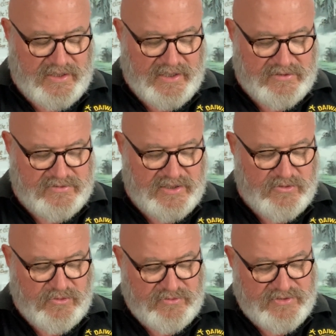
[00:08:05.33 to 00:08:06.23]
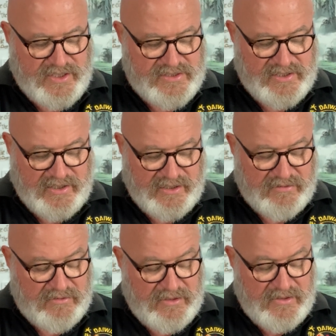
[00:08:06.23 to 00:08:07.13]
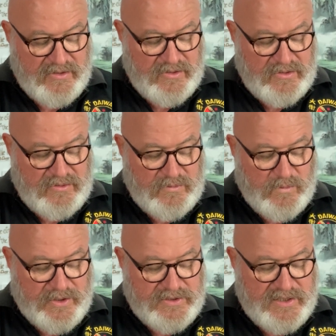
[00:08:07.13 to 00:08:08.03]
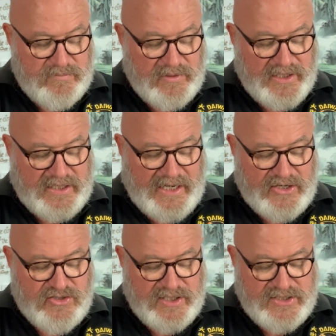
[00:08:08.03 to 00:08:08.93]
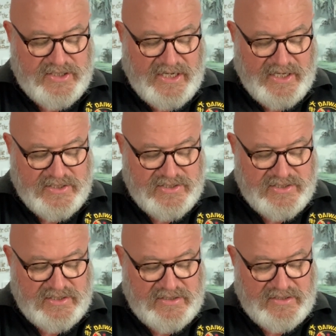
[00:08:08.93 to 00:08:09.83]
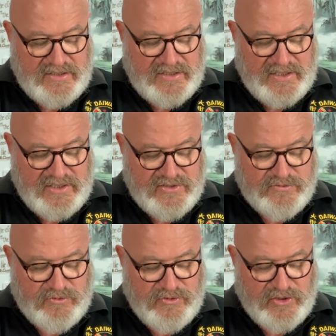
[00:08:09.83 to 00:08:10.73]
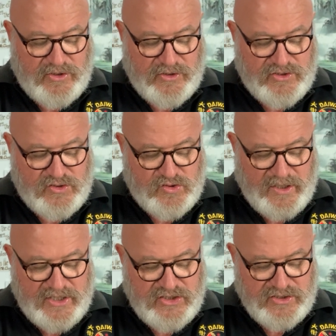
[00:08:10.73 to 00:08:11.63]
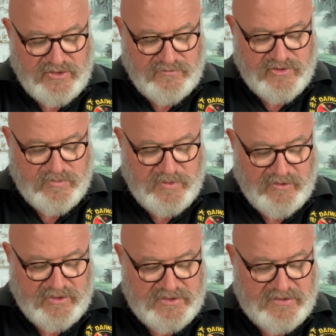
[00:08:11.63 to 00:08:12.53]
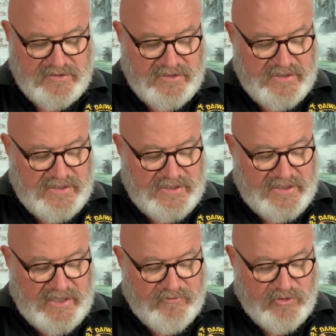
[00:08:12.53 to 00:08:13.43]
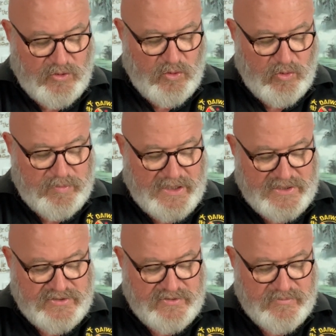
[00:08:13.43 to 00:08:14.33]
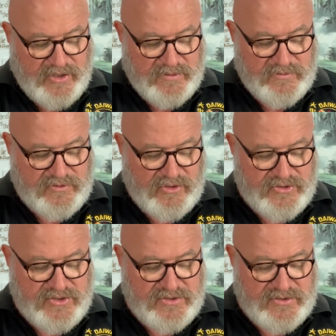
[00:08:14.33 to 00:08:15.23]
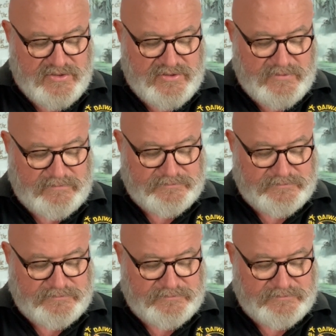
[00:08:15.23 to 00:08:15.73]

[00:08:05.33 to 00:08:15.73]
And Sigung says here, what Nim Lik actually does is, through the concentration of spirit, cover all parts of the body with consciousness.